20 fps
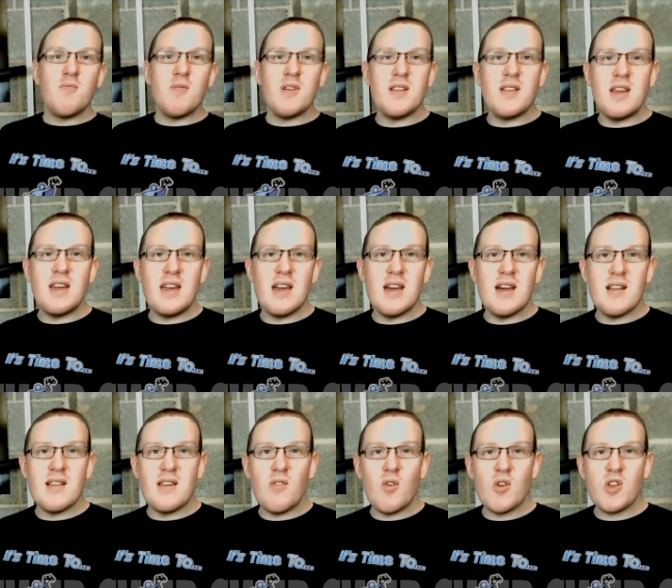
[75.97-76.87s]
with the uh,
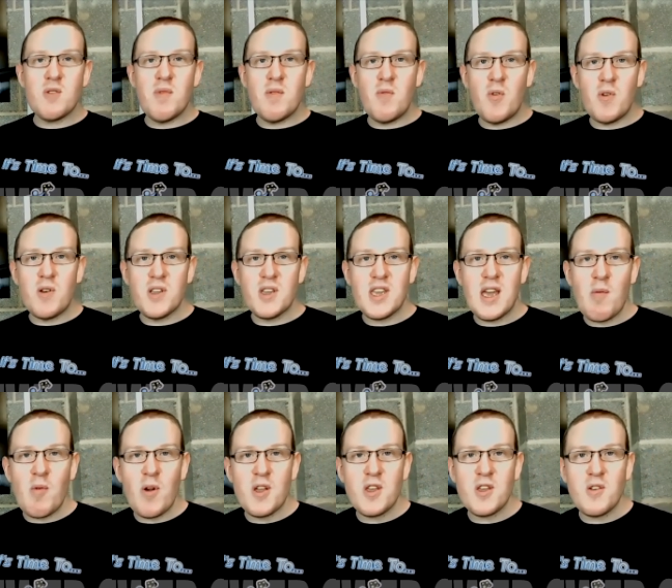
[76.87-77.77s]
the awesome award and
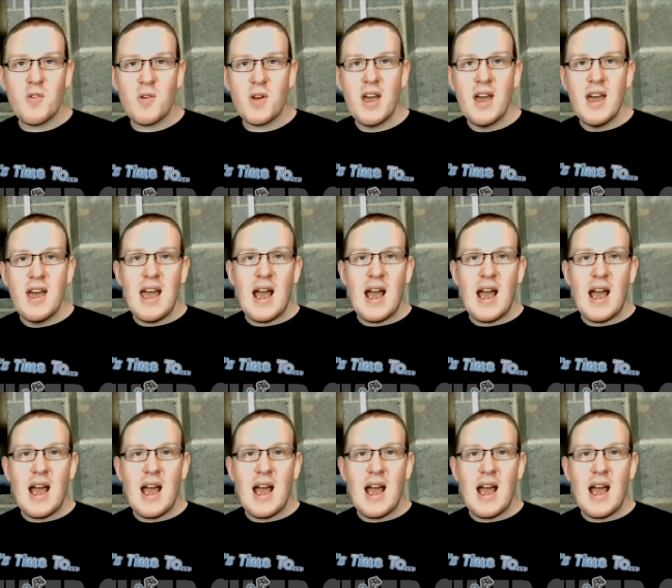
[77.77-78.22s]
samurai sword.